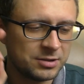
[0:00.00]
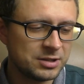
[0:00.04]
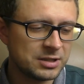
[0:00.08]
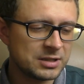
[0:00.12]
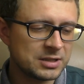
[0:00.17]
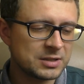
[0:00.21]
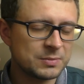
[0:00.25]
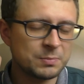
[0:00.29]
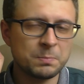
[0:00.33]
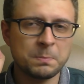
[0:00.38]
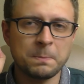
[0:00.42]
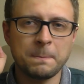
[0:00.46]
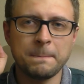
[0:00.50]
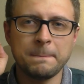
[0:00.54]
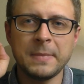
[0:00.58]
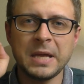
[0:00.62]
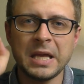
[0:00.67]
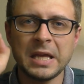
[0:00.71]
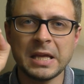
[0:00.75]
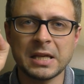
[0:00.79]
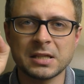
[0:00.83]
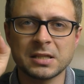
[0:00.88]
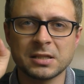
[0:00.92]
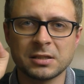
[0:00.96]
just
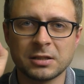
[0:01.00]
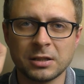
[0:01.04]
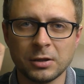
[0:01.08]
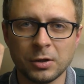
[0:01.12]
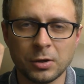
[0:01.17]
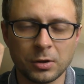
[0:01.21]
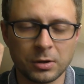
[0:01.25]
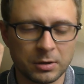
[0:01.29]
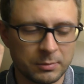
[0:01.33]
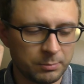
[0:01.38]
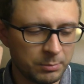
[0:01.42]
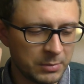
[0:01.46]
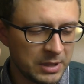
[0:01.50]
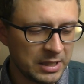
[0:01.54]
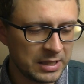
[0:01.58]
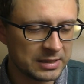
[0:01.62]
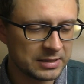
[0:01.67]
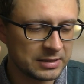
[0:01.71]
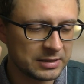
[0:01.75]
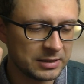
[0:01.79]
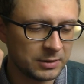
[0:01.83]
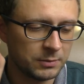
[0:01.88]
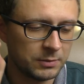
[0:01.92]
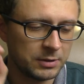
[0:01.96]
makes the look,
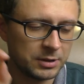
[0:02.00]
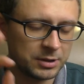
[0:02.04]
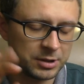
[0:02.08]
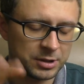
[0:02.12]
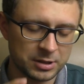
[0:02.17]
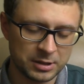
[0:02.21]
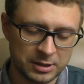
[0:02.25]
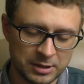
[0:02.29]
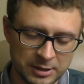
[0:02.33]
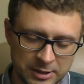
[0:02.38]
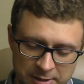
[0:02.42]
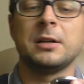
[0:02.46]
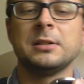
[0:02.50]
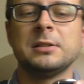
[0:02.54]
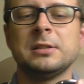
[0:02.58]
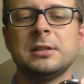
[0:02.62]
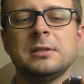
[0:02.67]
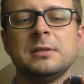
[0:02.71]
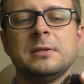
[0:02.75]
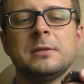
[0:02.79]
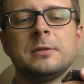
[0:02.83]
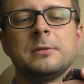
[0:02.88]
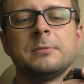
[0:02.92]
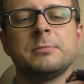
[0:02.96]
makes the watch.
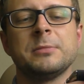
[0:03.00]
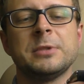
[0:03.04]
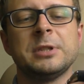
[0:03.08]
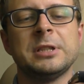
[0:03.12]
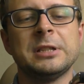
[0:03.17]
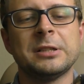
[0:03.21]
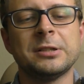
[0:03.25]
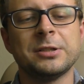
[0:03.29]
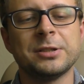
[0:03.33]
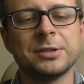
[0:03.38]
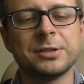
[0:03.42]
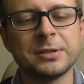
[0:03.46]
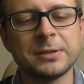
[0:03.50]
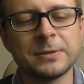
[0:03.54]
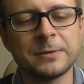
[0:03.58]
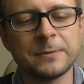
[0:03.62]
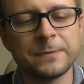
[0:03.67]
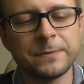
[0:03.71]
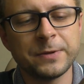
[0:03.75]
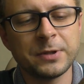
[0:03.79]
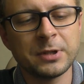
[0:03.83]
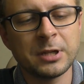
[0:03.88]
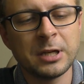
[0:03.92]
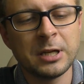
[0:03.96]
Another
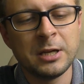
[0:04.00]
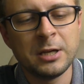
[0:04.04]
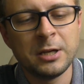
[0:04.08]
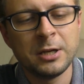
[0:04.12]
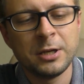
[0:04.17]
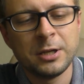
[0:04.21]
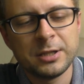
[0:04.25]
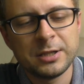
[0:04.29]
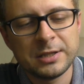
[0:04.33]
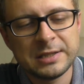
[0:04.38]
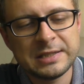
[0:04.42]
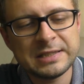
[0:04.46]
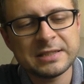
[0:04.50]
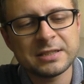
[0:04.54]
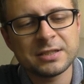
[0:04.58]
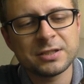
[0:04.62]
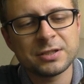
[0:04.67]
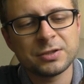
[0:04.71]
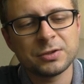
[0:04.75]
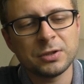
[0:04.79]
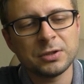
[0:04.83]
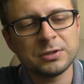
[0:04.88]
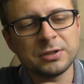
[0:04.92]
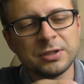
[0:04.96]
interesting thing, this
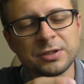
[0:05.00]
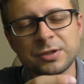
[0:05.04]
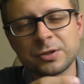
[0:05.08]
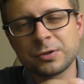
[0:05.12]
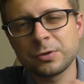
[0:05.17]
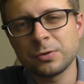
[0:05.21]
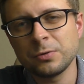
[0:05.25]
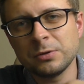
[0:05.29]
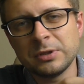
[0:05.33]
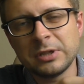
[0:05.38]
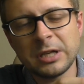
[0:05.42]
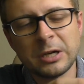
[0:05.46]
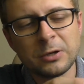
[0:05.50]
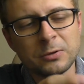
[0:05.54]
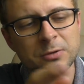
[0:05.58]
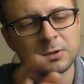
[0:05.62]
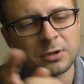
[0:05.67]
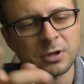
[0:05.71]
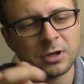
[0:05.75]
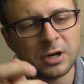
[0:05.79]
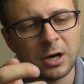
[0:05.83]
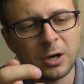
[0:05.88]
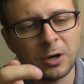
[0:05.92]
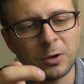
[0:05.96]
is not a screw
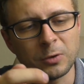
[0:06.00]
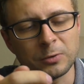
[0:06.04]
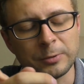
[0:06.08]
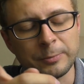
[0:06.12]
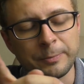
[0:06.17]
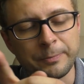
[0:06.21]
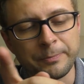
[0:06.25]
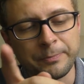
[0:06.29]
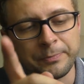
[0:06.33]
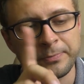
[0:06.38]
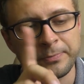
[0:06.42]
down crown,